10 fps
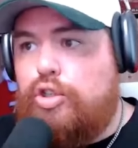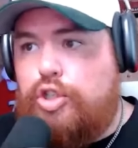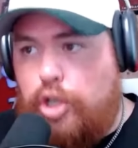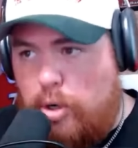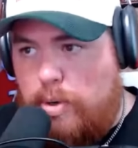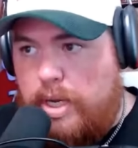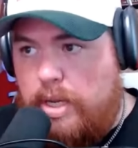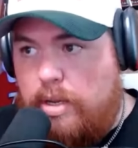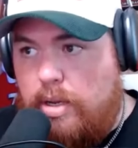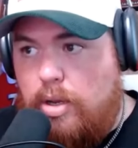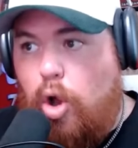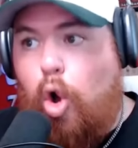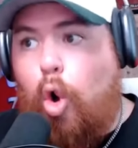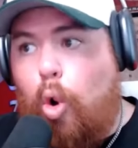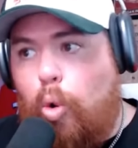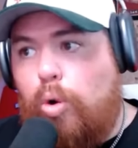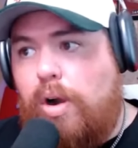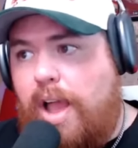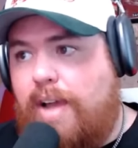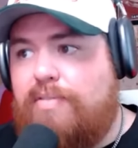during or
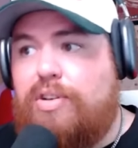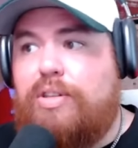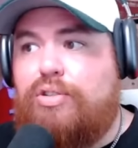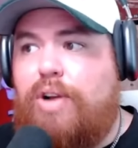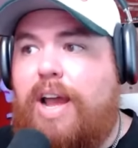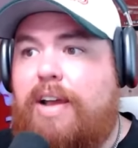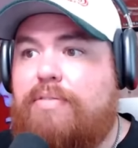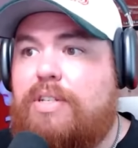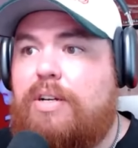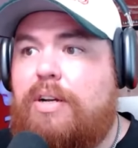after the draft,